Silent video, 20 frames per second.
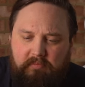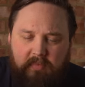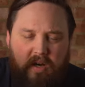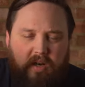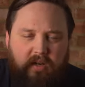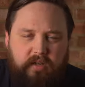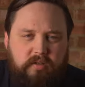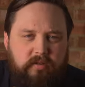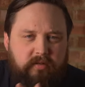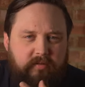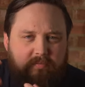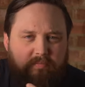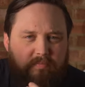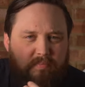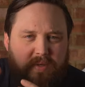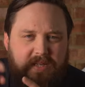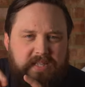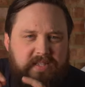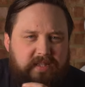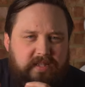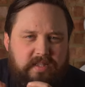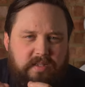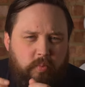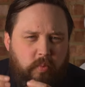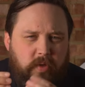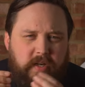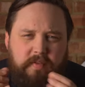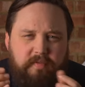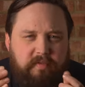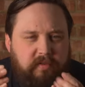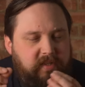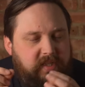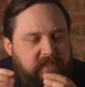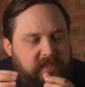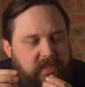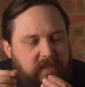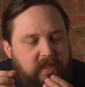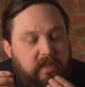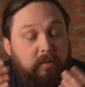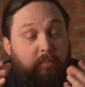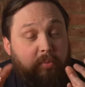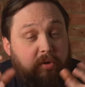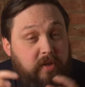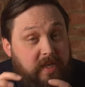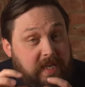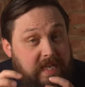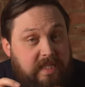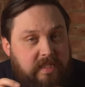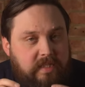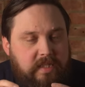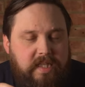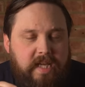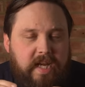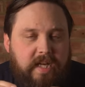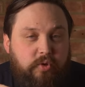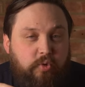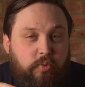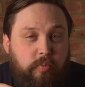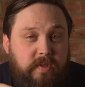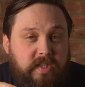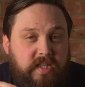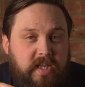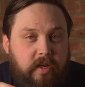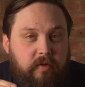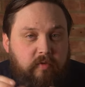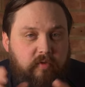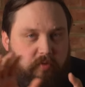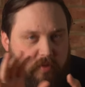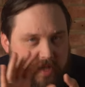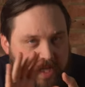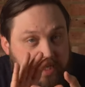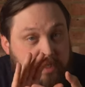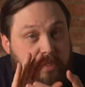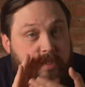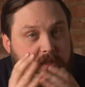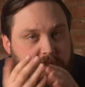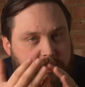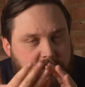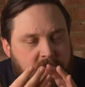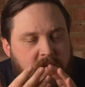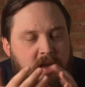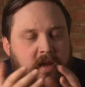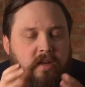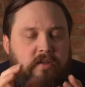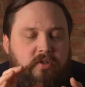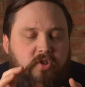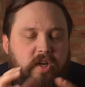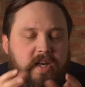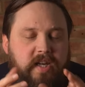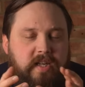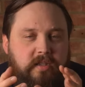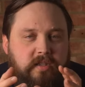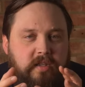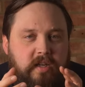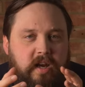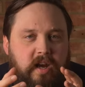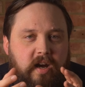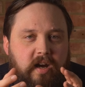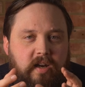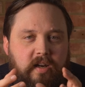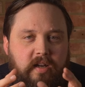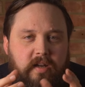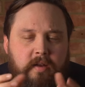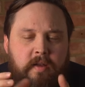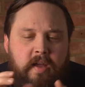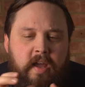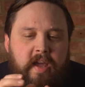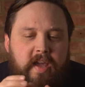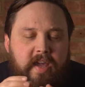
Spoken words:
ion pieces, whatever it is that they put into the actual material, that does change color.